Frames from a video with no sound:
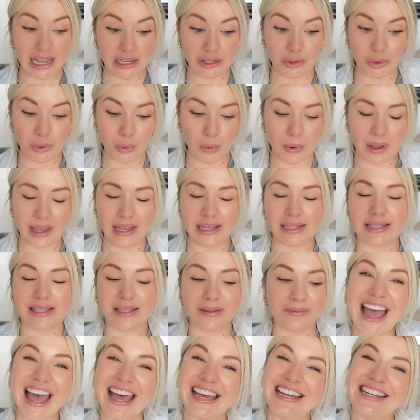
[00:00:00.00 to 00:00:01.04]
as always,
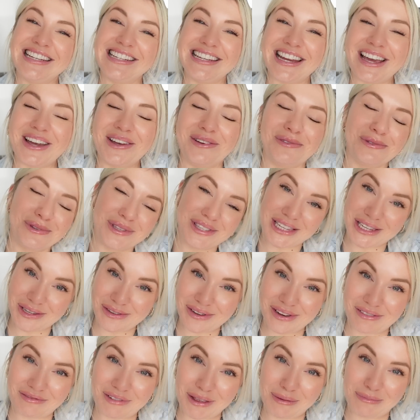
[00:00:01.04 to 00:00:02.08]
and I will see you
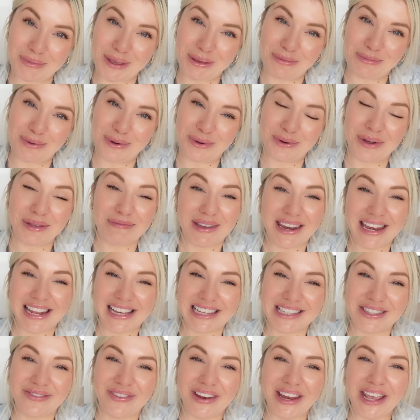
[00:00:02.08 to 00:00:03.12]
lovely people in my
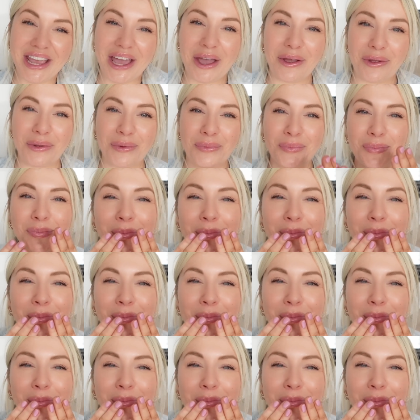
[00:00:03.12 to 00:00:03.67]
next video.